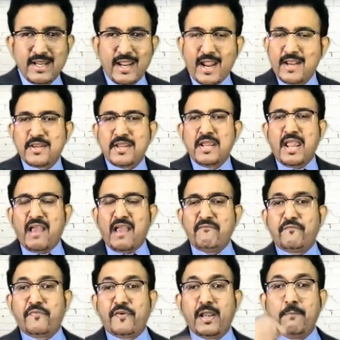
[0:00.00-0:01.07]
and
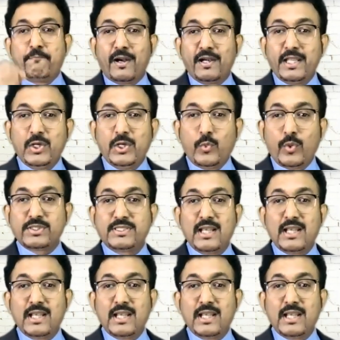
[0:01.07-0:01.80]
everybody who was